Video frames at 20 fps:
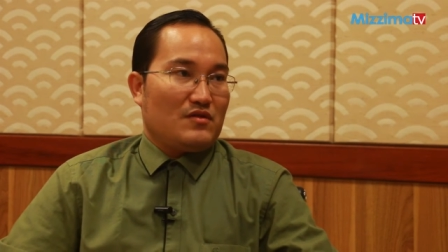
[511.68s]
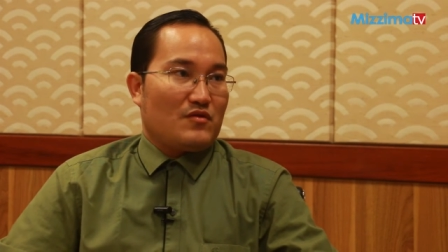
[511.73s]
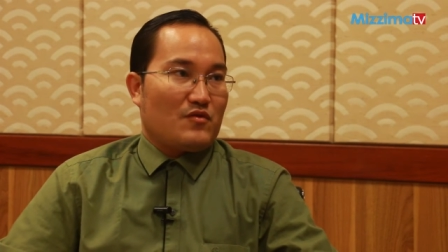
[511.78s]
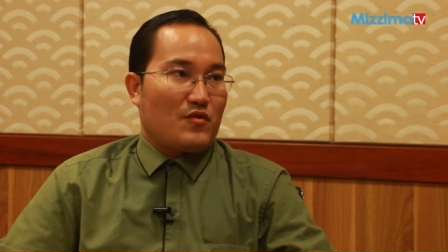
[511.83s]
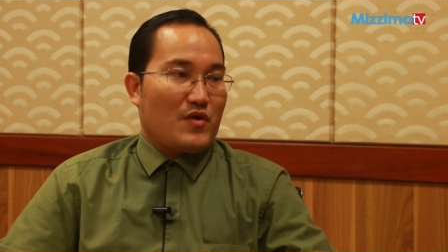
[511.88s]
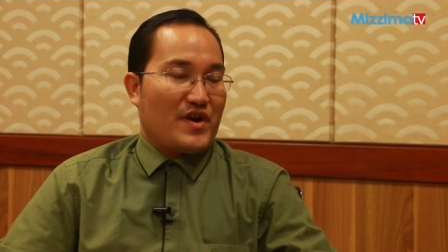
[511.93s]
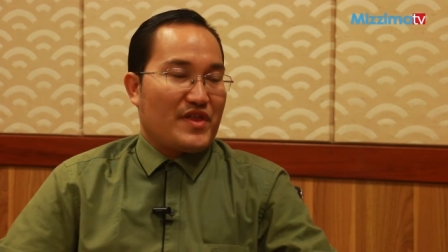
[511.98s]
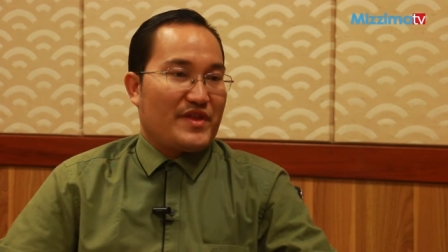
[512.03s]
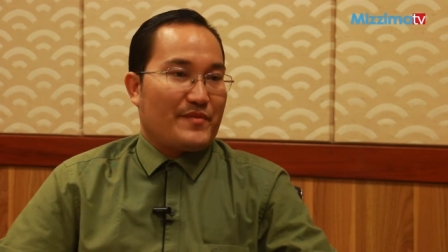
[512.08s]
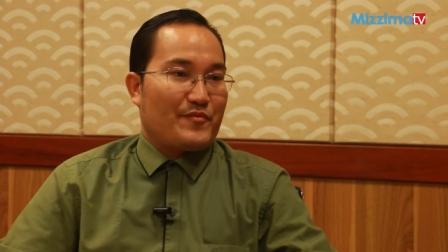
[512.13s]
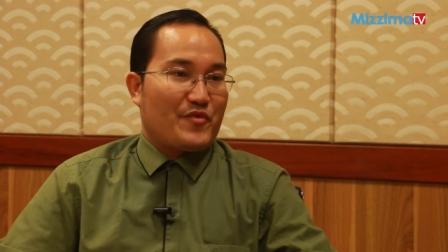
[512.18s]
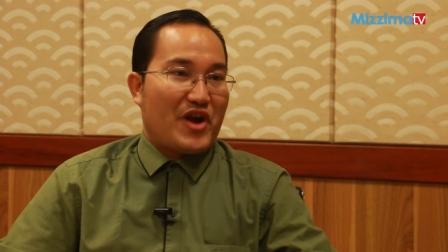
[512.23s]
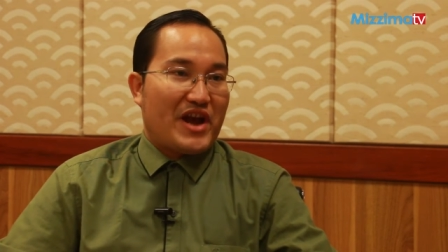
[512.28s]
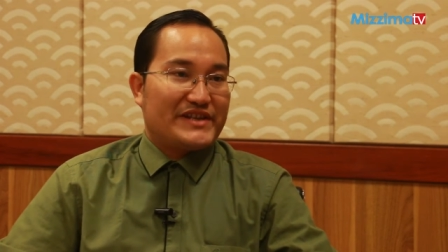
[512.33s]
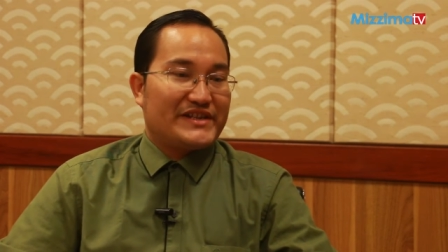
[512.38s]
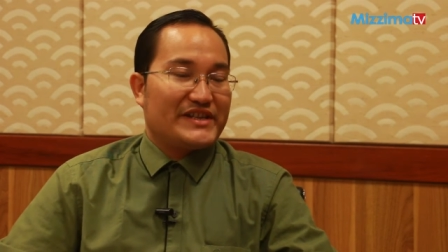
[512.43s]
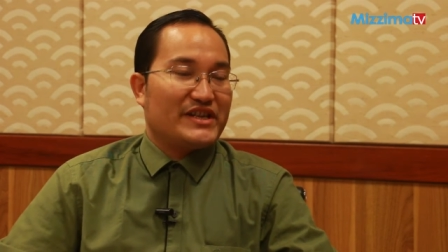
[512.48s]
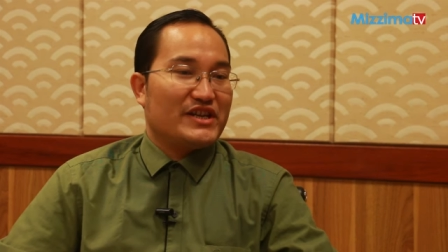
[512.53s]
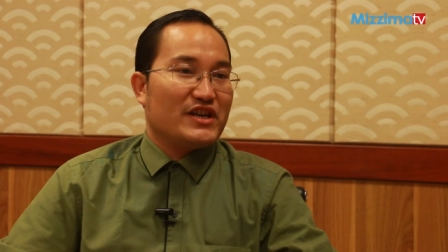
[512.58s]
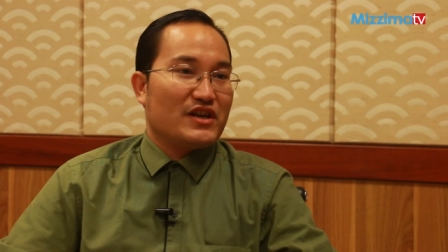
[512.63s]
When the
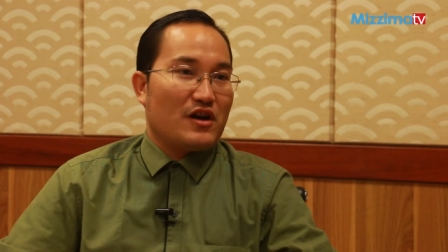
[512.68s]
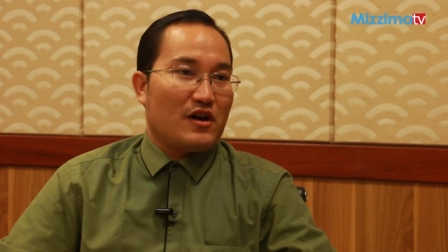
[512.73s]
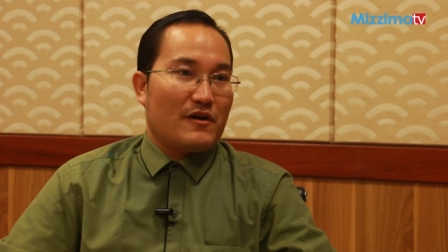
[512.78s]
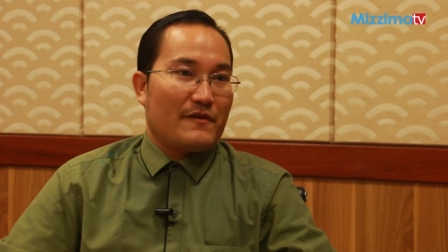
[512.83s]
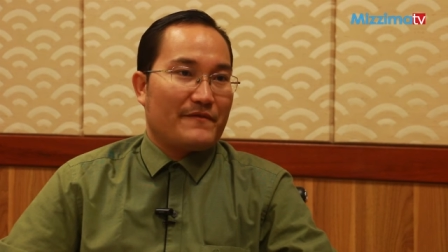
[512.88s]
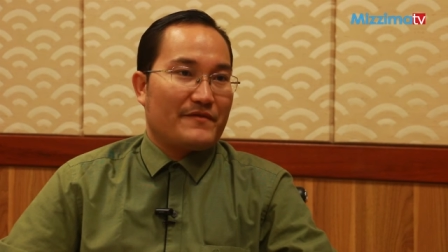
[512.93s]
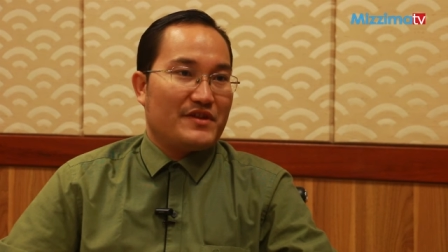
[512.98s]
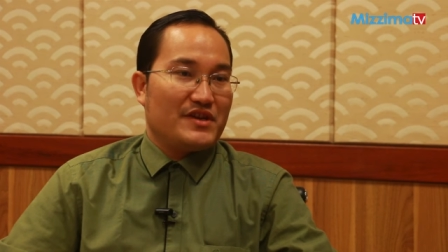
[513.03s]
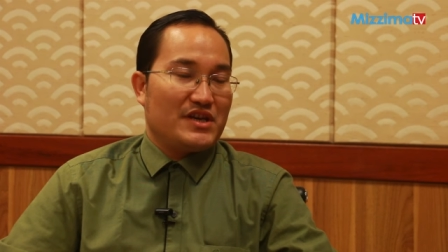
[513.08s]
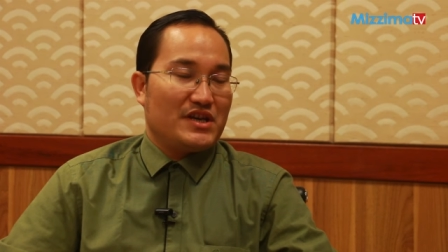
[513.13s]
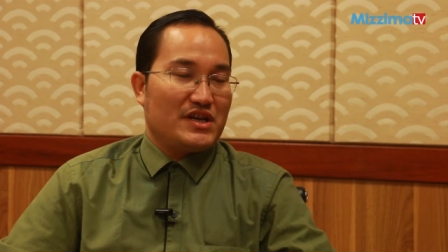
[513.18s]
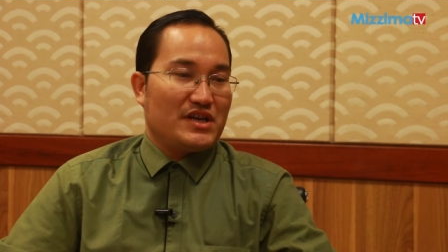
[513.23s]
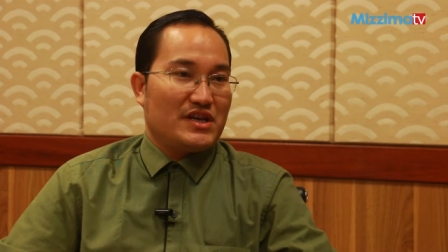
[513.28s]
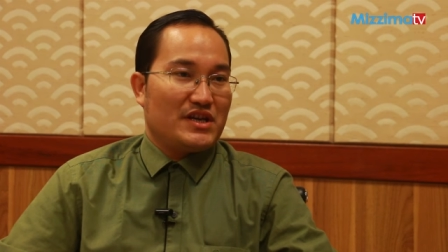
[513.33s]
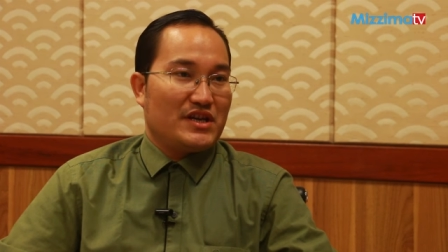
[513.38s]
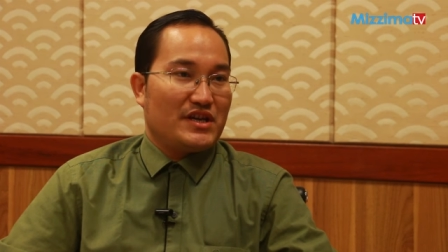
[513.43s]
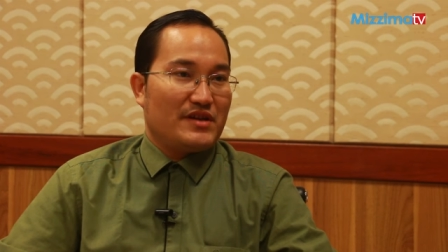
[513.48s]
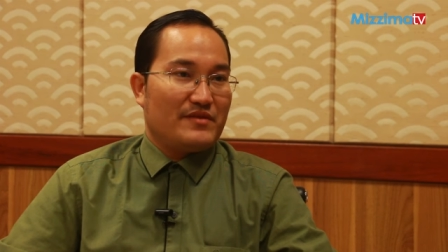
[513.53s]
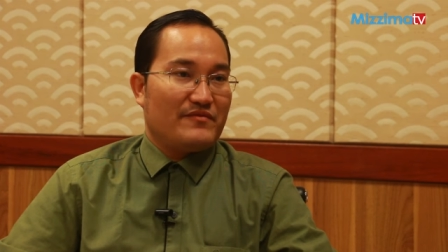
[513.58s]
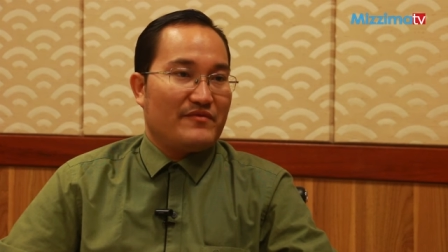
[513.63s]
president of
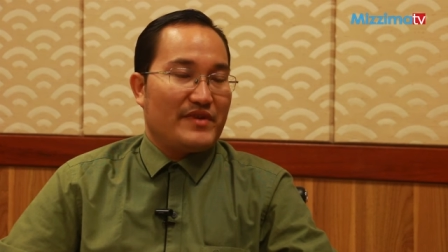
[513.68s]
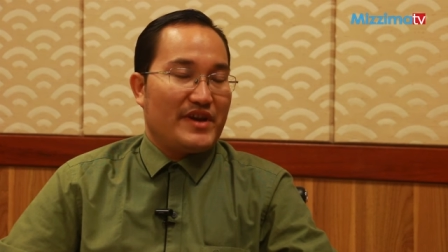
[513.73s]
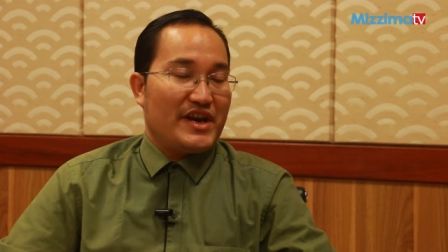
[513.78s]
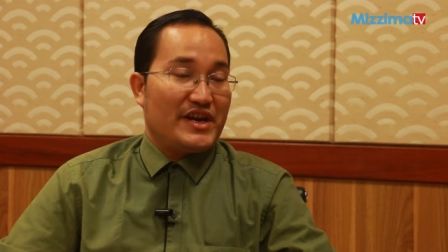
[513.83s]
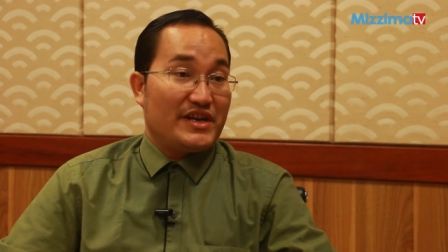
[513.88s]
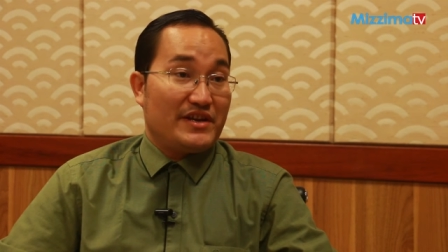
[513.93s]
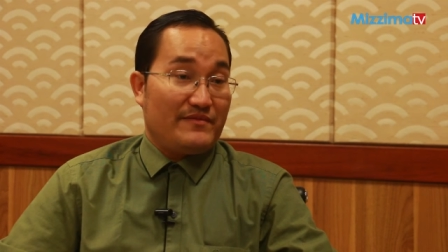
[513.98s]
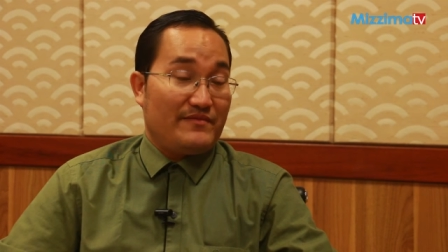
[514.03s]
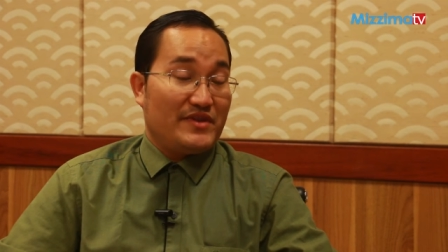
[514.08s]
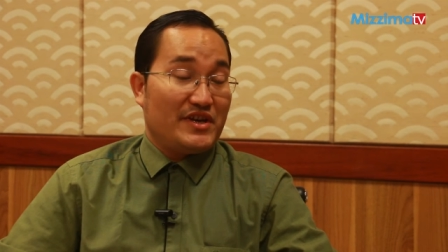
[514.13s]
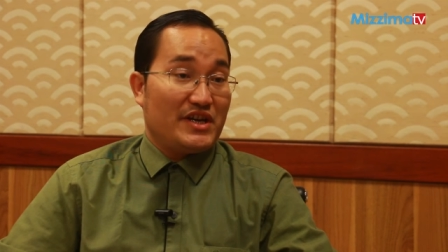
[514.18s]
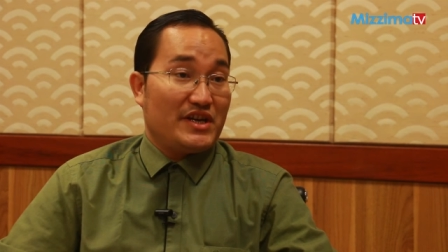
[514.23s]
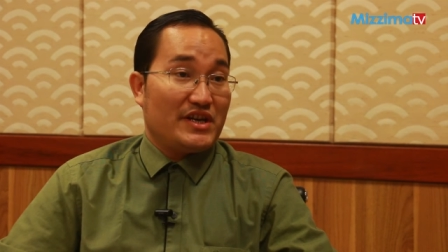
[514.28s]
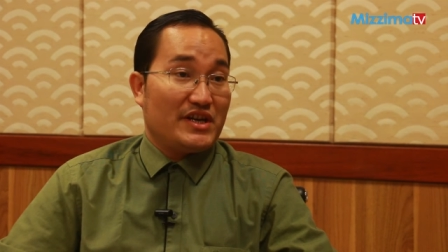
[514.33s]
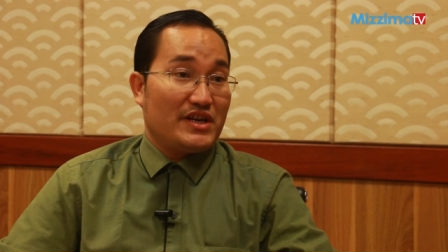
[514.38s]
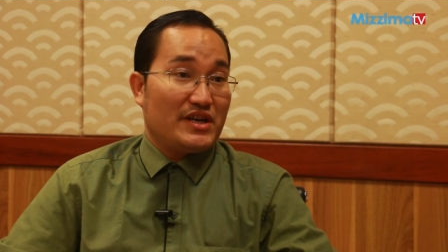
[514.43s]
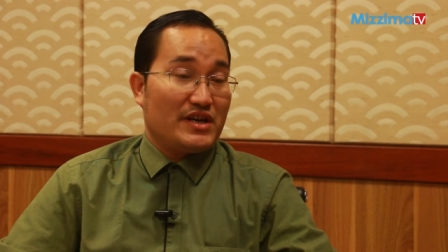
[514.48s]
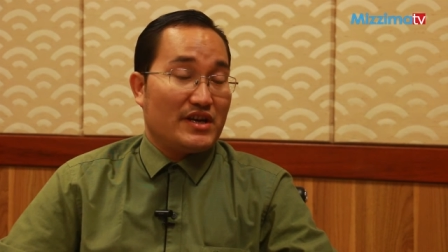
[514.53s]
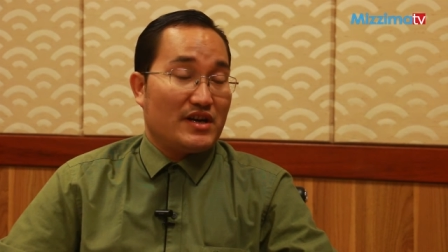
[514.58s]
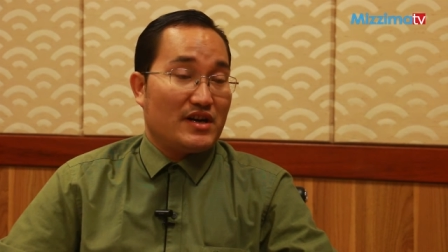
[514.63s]
the
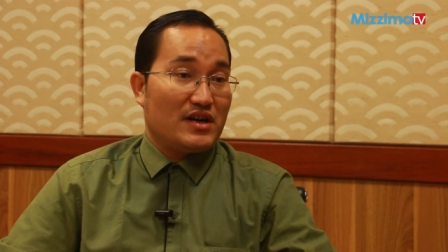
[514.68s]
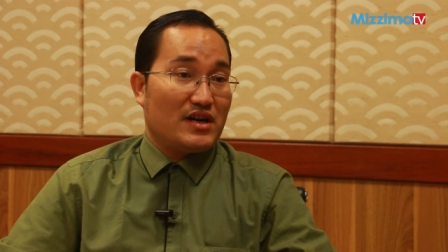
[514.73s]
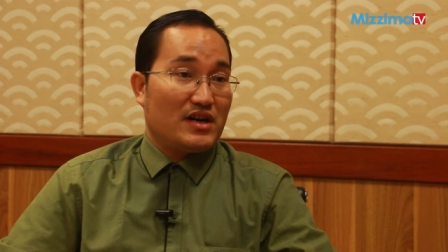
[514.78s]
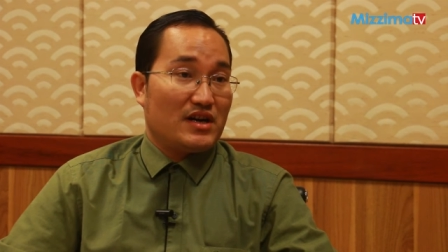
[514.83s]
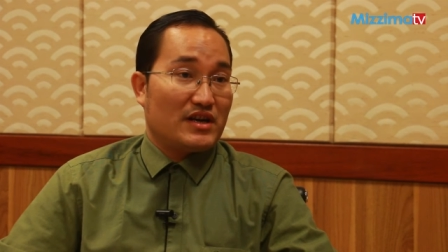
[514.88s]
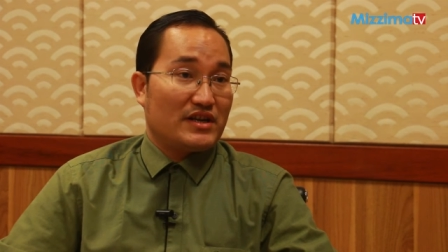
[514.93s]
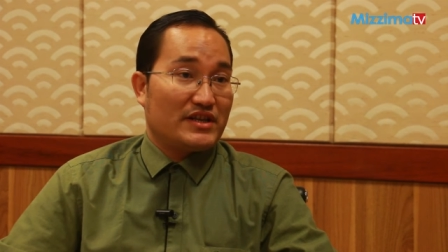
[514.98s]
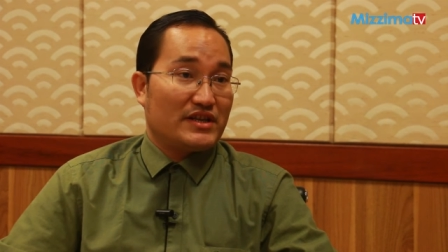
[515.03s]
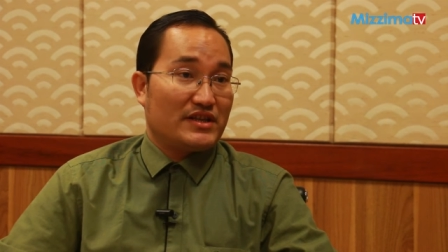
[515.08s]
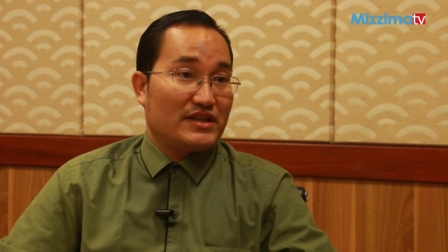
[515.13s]
ADB, uh,